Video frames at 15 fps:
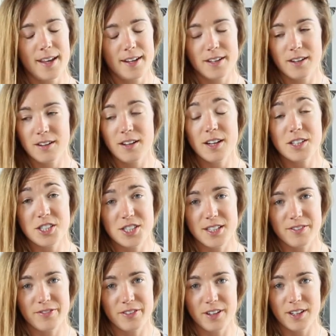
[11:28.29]
They're a lot
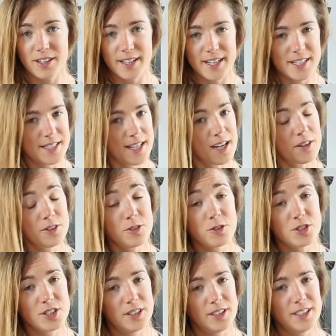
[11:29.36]
stiffer, they stay on your
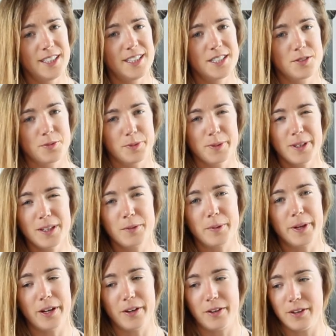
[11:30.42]
knees really
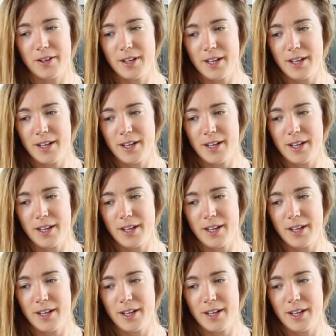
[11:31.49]
well,